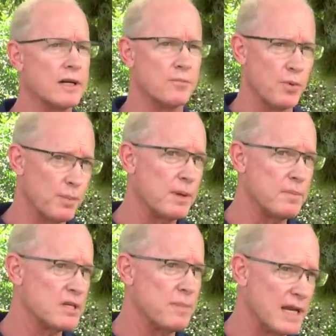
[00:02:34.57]
uh,
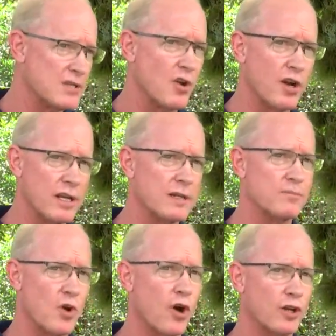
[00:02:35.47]
but just based on
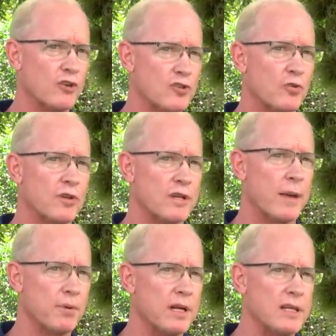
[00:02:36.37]
him talking to the
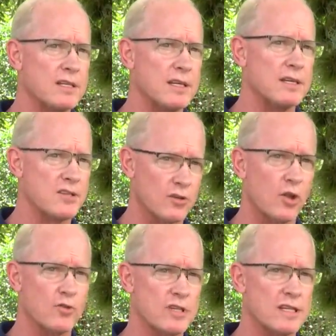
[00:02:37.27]
deputies, he
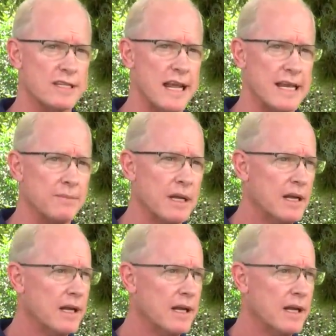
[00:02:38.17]
disclosed his name.